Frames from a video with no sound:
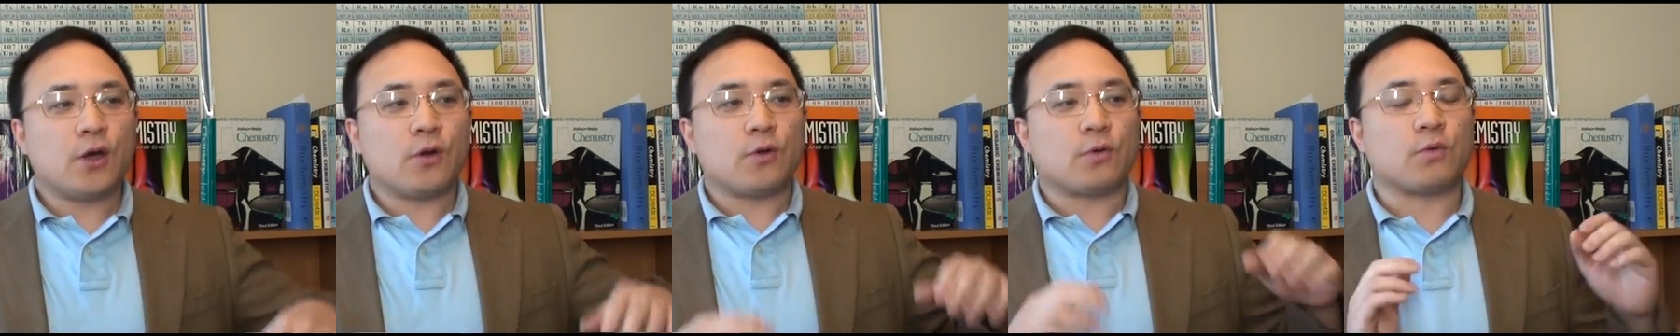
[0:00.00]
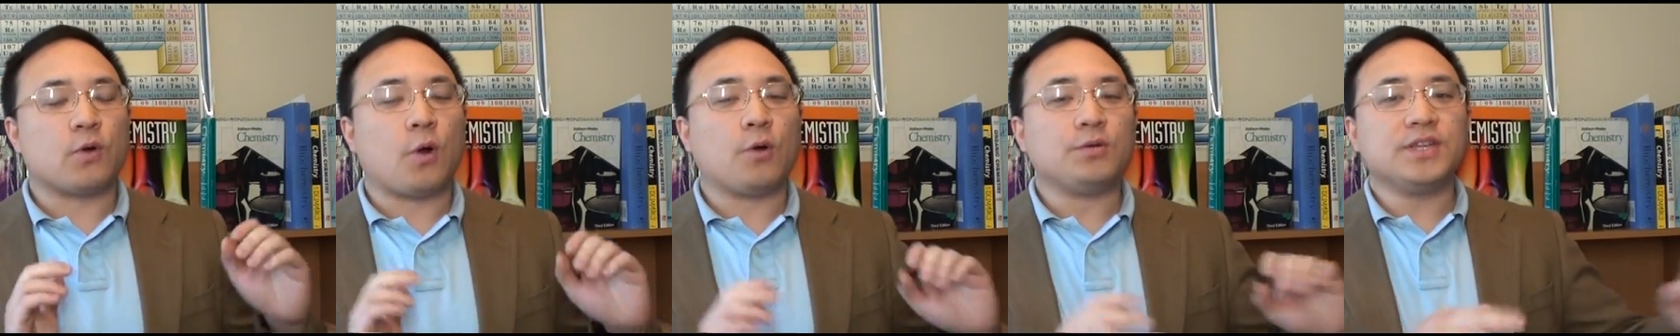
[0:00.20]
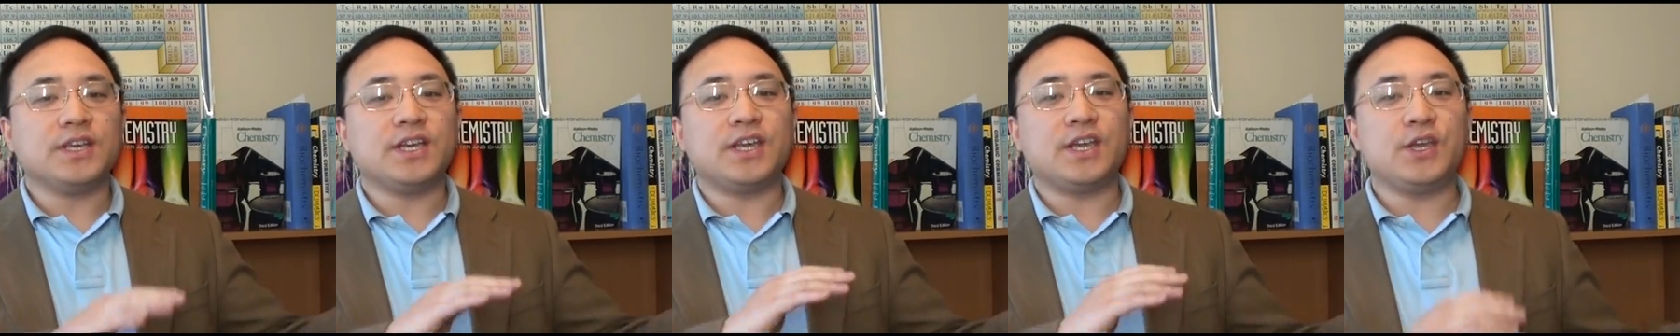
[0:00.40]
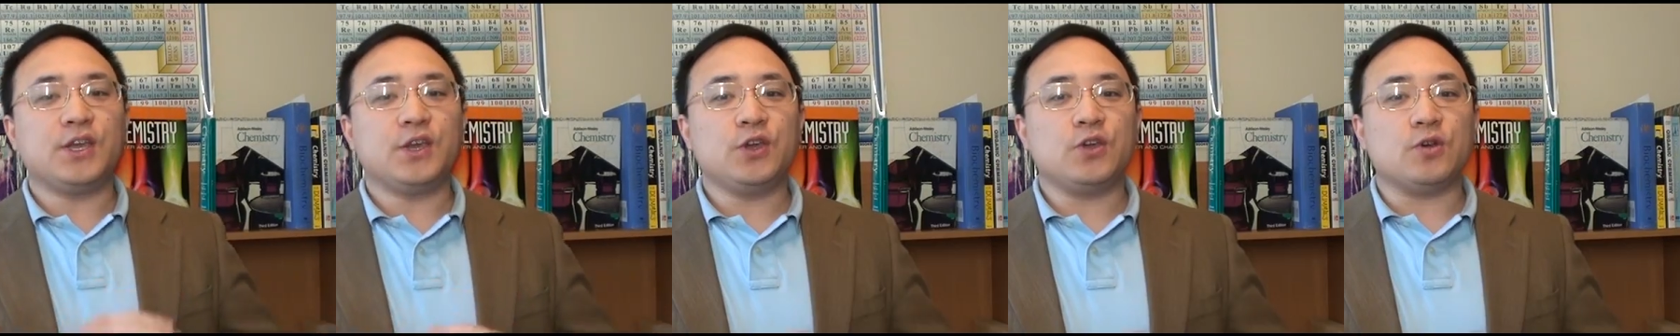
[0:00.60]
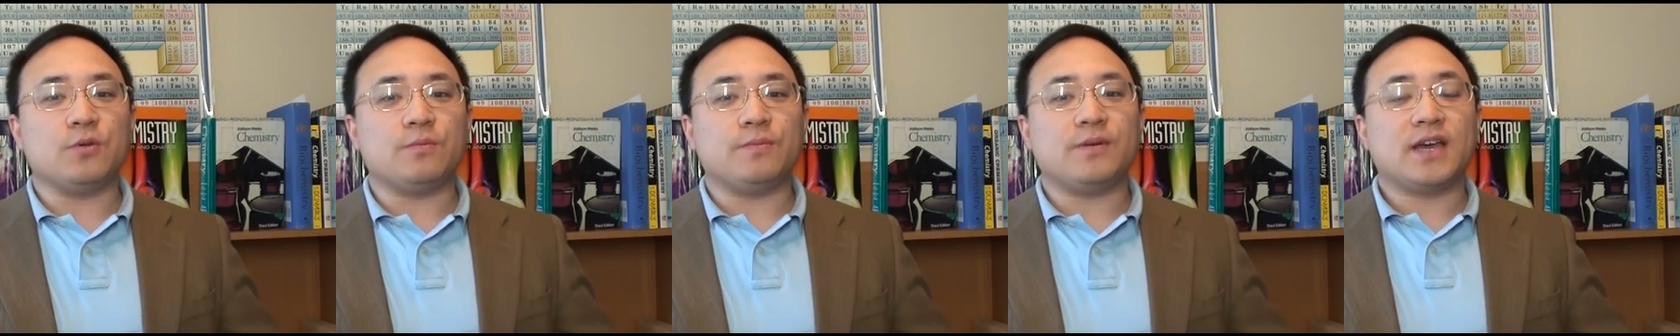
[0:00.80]
roll the
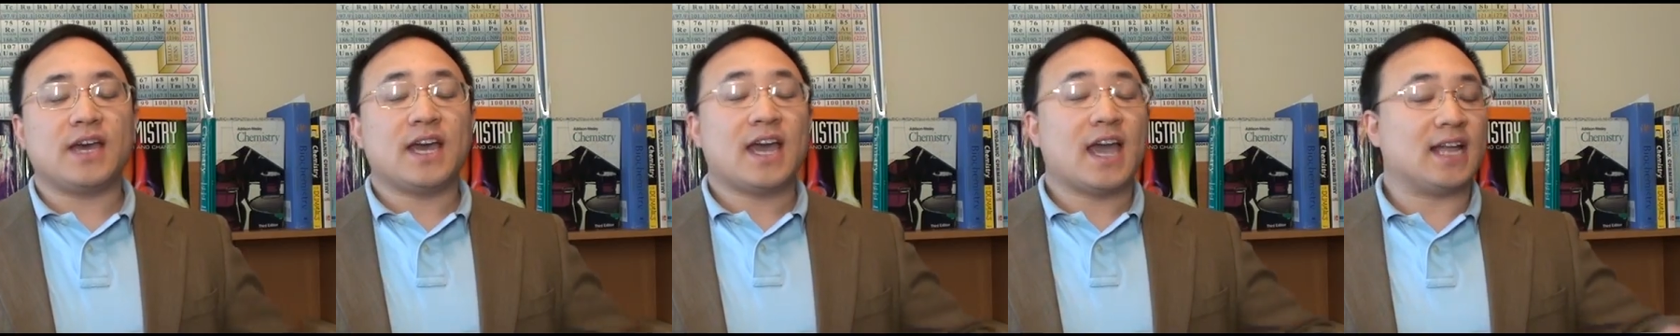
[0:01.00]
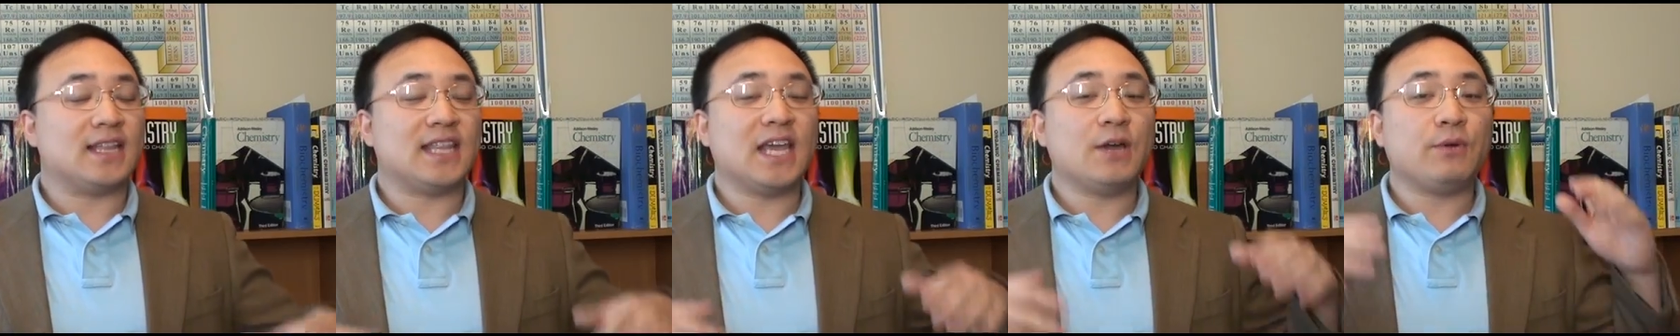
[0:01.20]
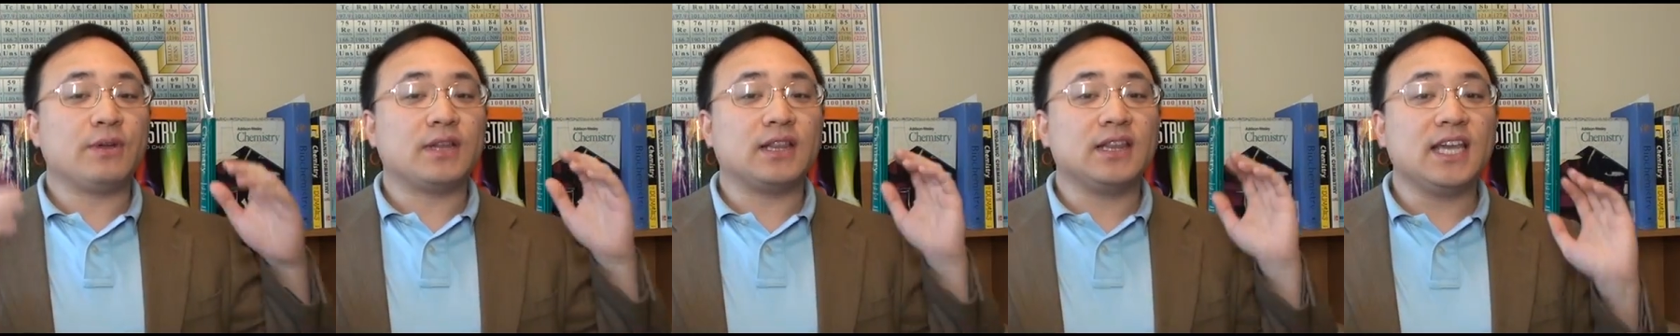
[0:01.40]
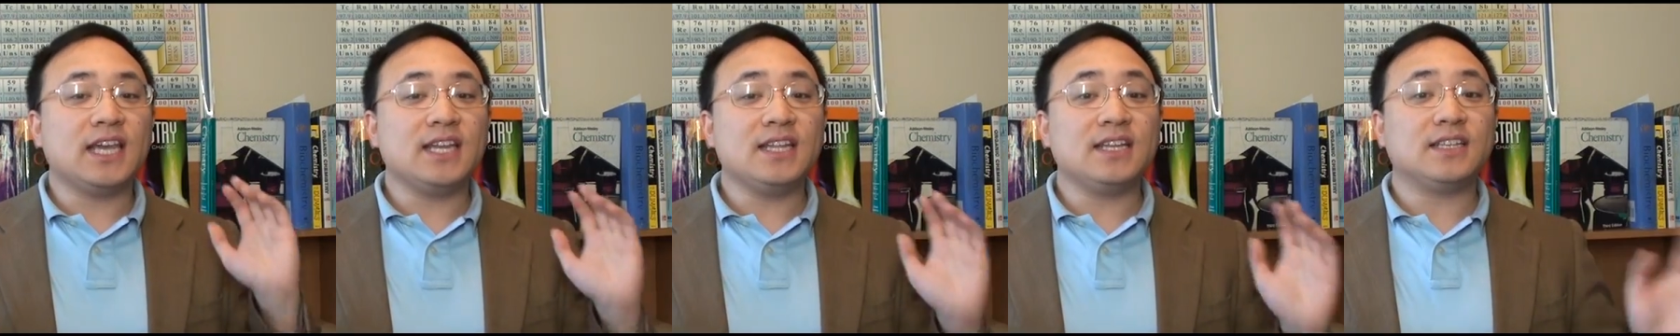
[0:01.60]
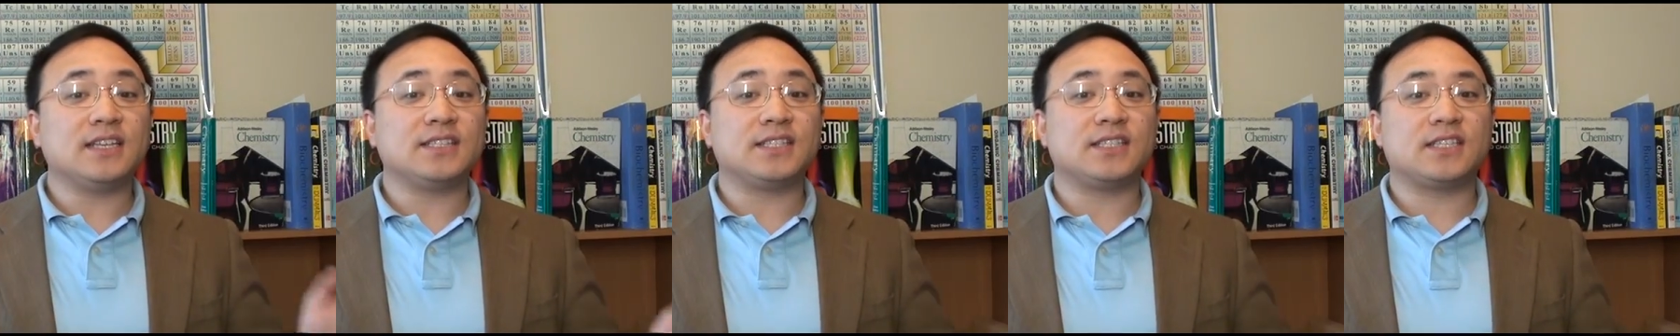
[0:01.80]
cube and they would
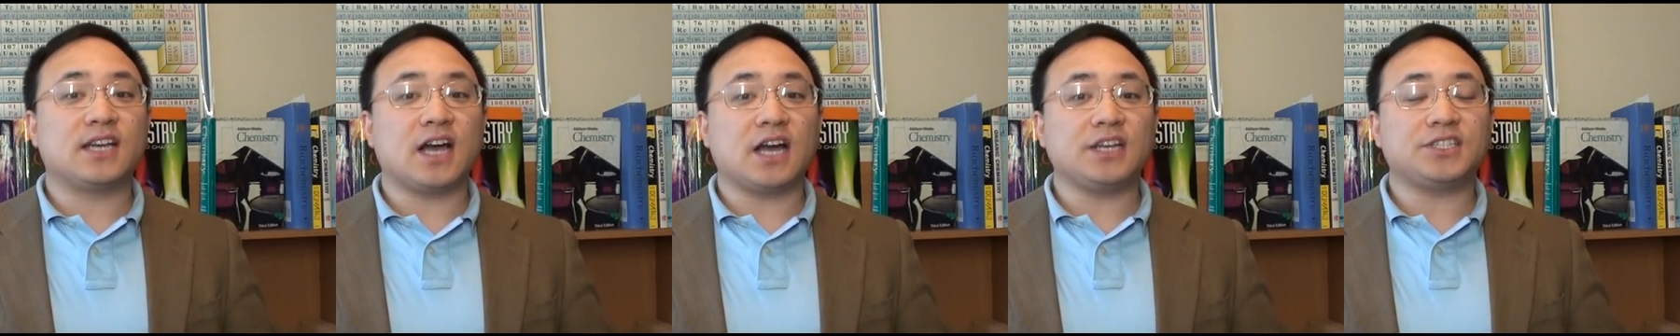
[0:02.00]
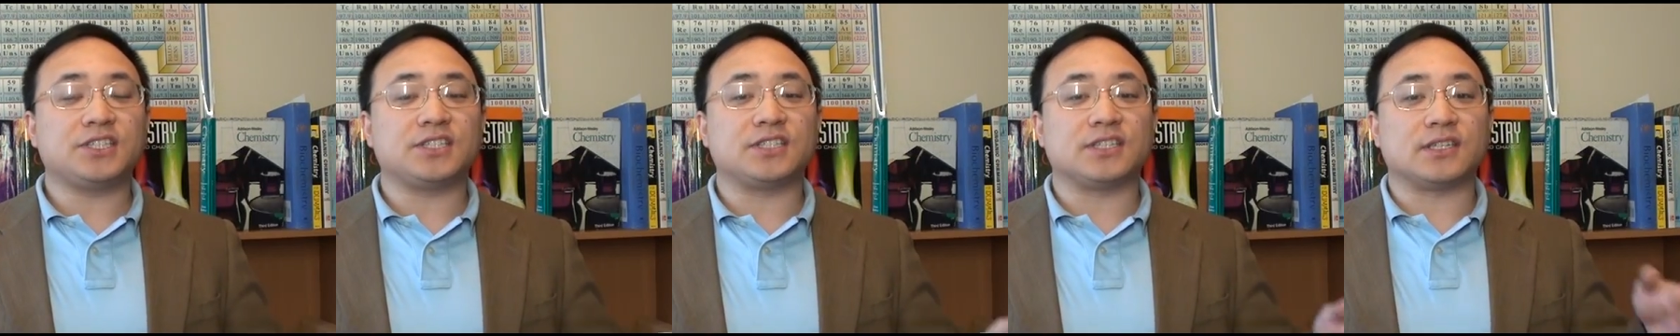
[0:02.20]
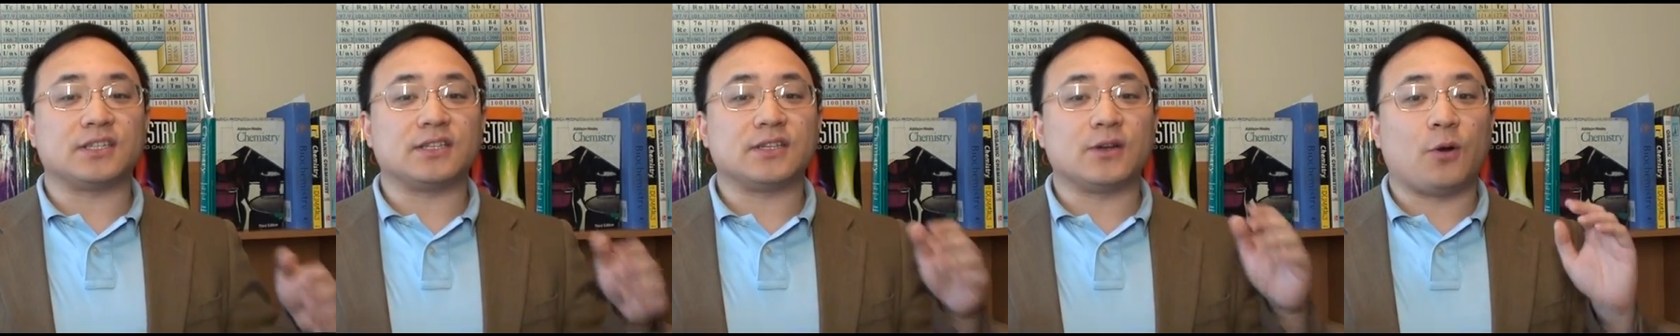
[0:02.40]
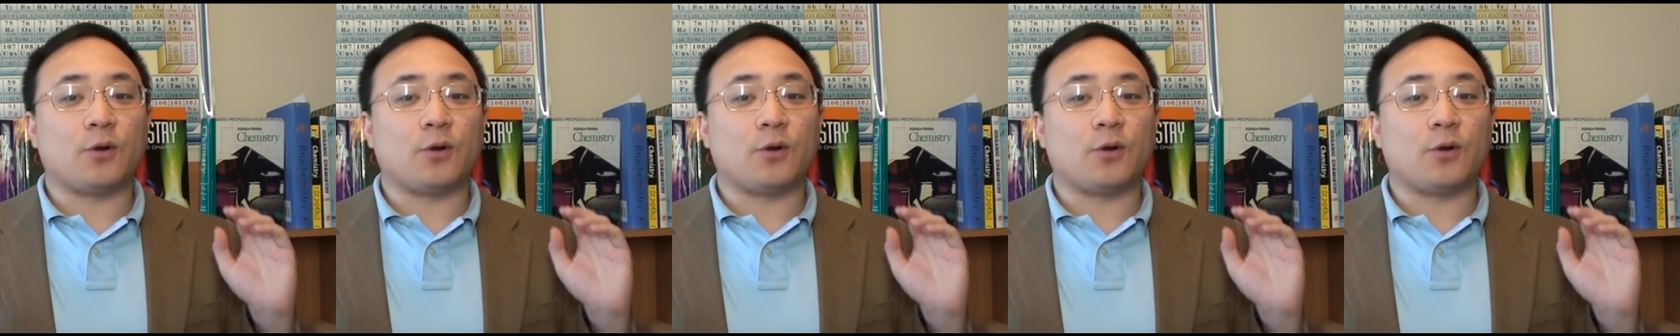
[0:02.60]
lead the discussion